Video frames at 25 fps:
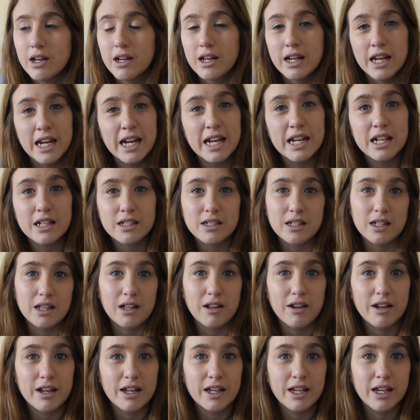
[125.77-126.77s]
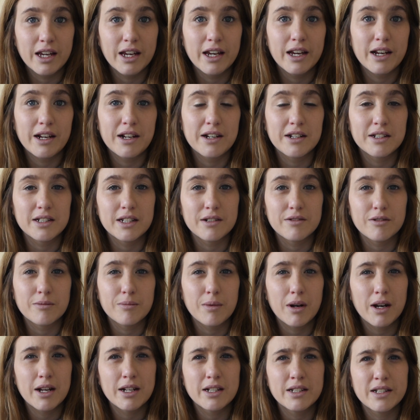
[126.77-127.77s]
He doesn't like it because it
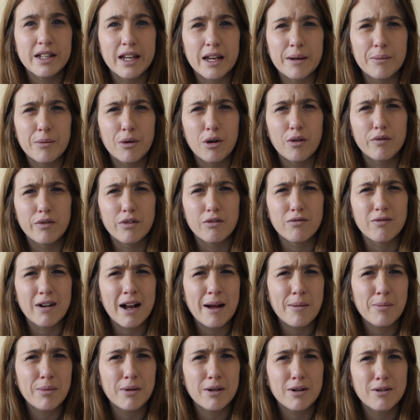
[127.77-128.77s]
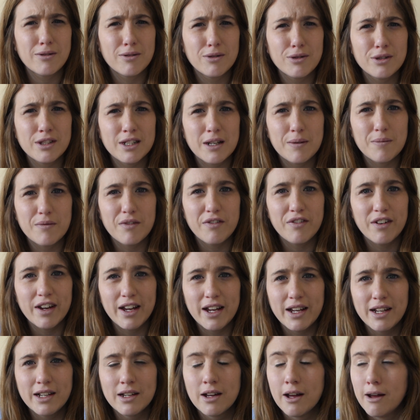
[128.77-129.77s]
reminds him of a rapper or
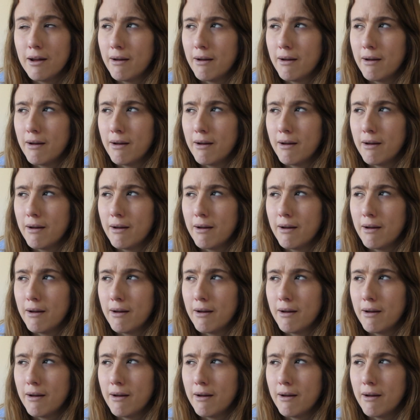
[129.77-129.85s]
something.